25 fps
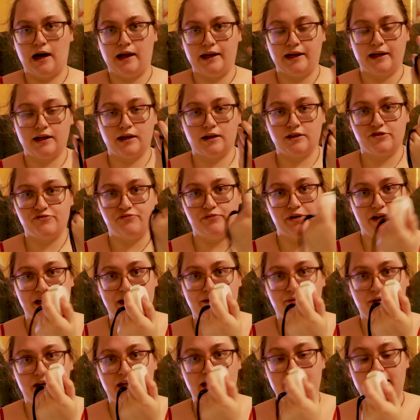And it's
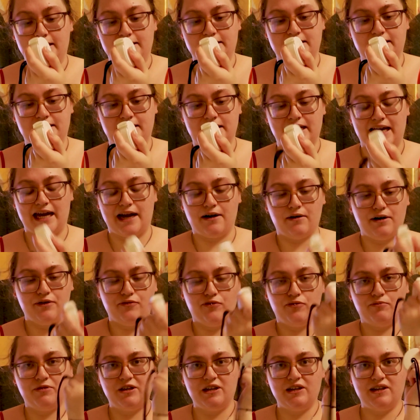really, really easy to carry
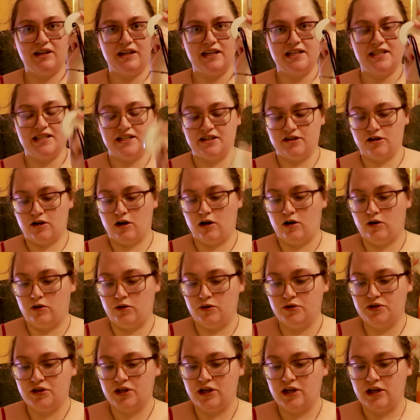for me and easy to
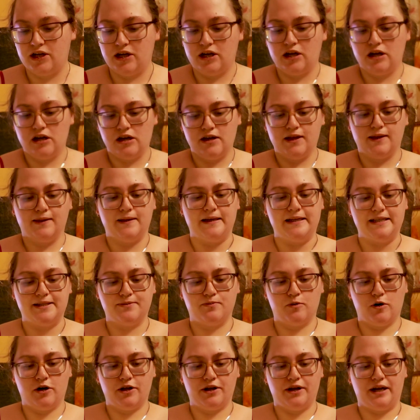hold.
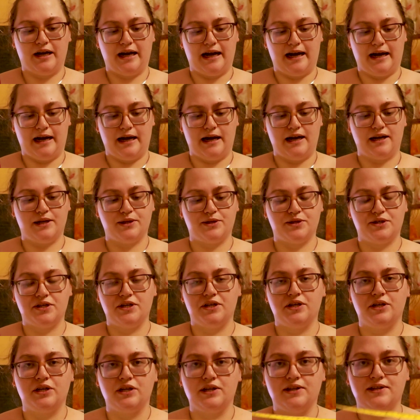This one has
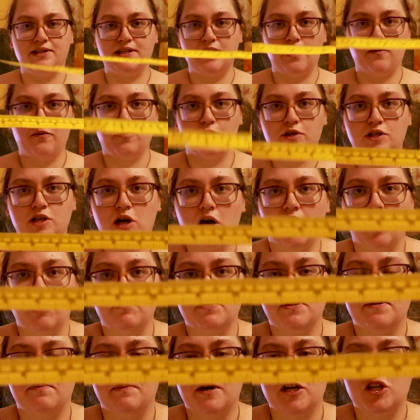different
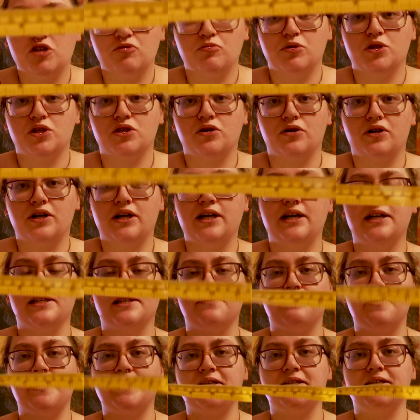types of measurements on it.
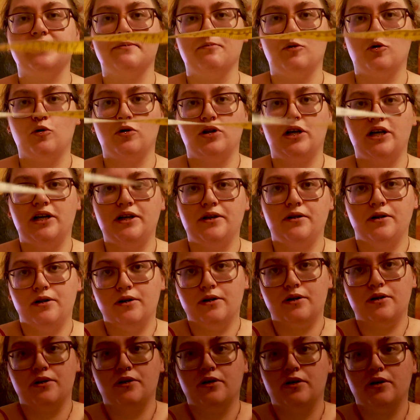It's a bit smaller,
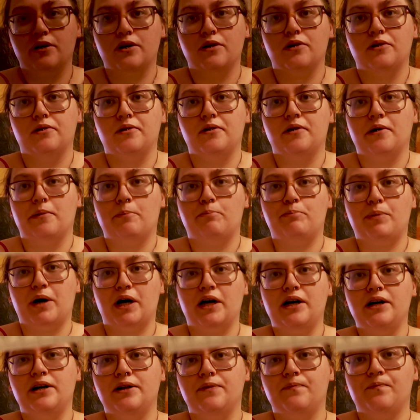
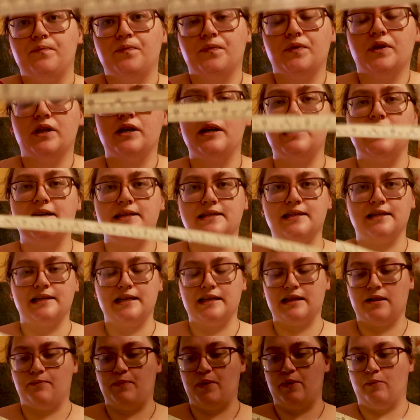but it's a
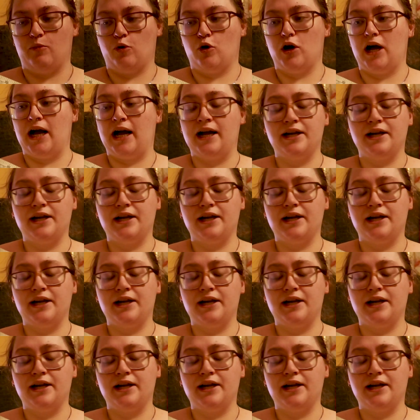little bit more